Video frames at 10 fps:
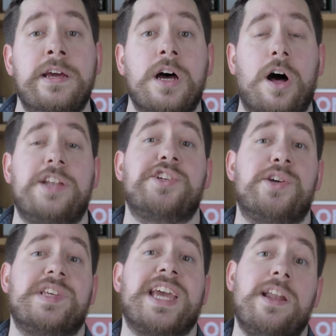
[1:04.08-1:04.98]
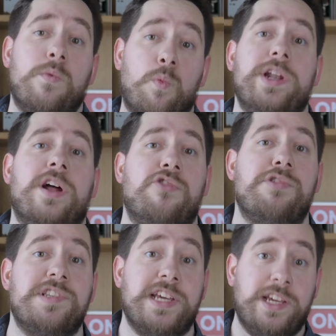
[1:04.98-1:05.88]
I chose the Canon
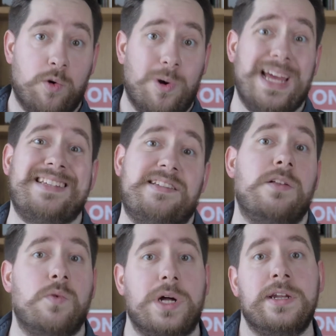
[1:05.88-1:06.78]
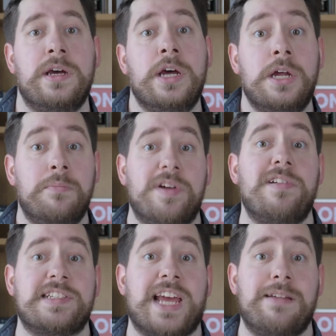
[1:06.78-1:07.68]
100D or SL1.
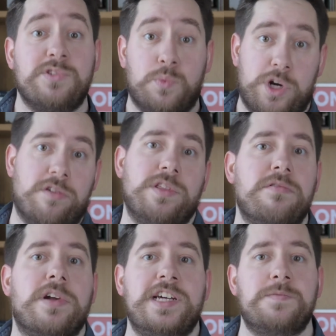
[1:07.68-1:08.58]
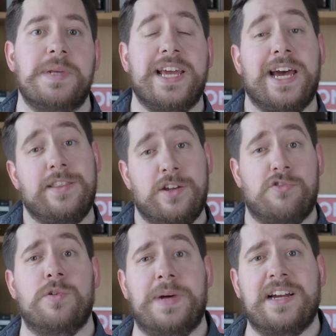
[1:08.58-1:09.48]
Mirrorless cameras were on the rise, but they had their
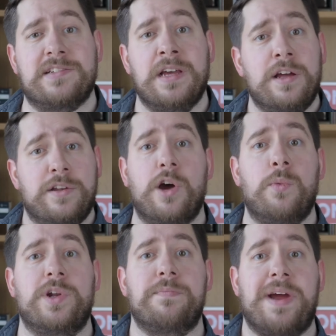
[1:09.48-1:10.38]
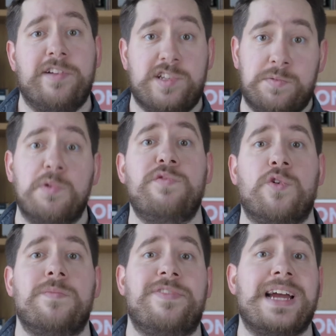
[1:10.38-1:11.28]
drawbacks. No one had married a small
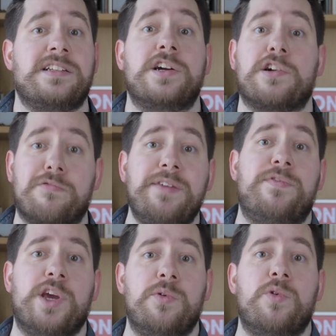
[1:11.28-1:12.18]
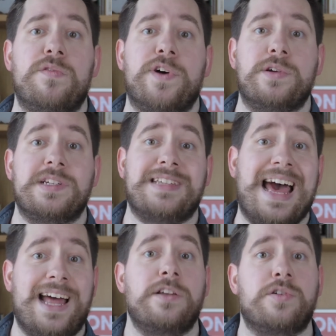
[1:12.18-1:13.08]
form factor, great video autofocus
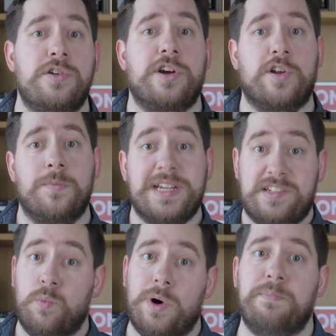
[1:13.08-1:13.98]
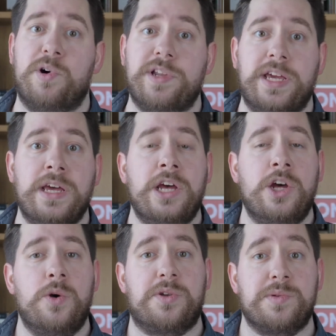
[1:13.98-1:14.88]
and good ergonomics in one body,
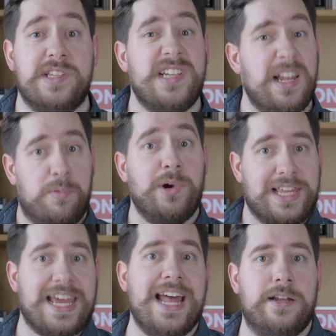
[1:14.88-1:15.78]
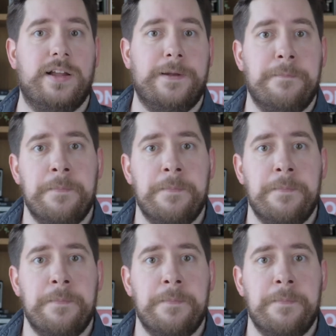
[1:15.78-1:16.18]
which was the selling point of the Canon line.